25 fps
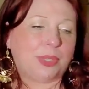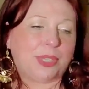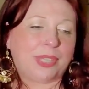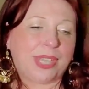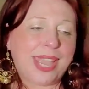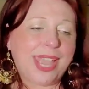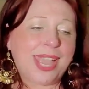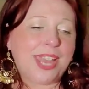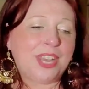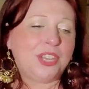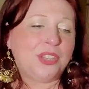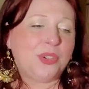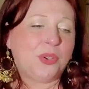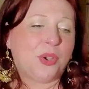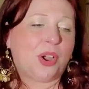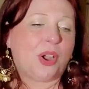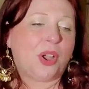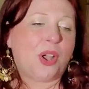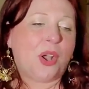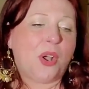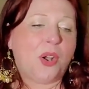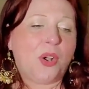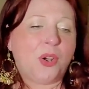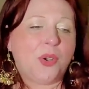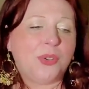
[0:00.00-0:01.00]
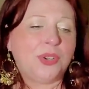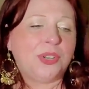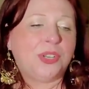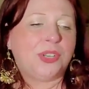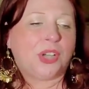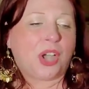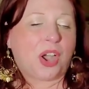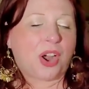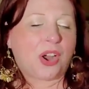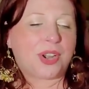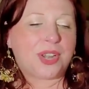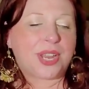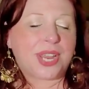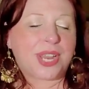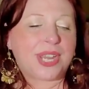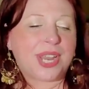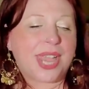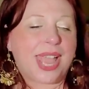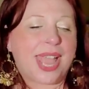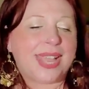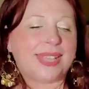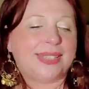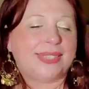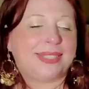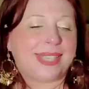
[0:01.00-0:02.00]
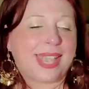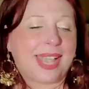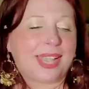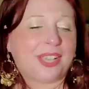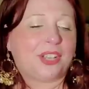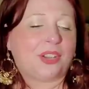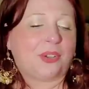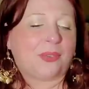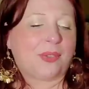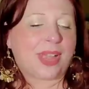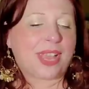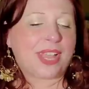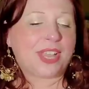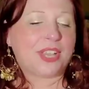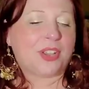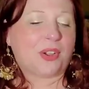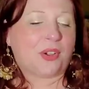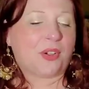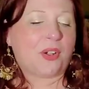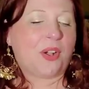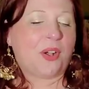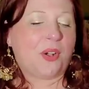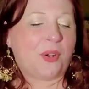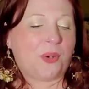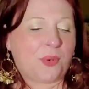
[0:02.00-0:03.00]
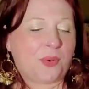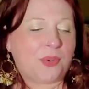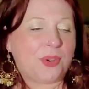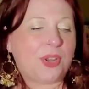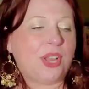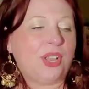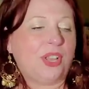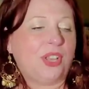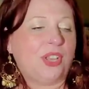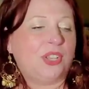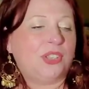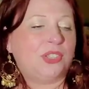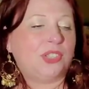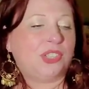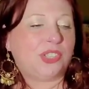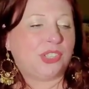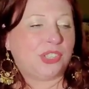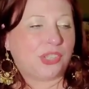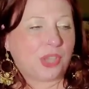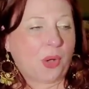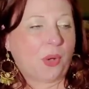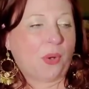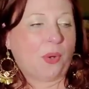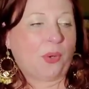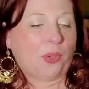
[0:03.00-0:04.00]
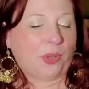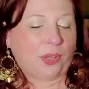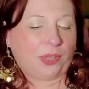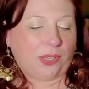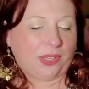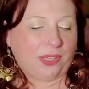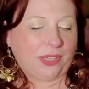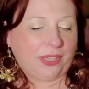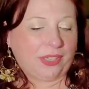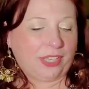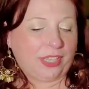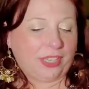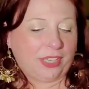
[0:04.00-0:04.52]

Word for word: Plant your own garden and decorate your own soul